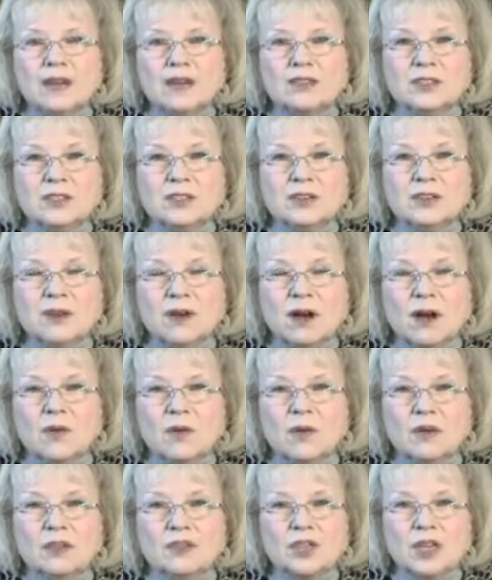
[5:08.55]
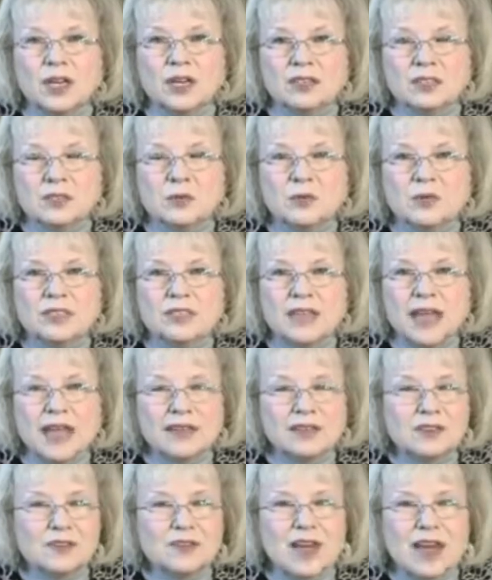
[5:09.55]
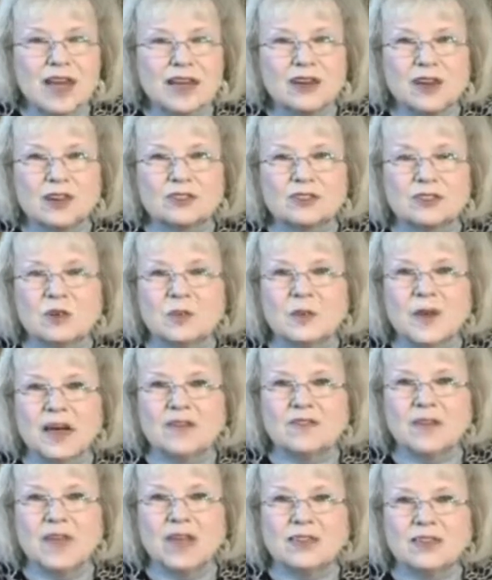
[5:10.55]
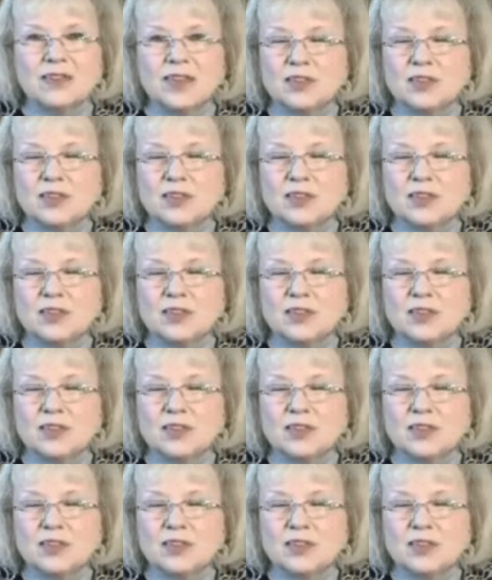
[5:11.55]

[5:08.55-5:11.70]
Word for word: To uh, we're just we're sanctified also by faith.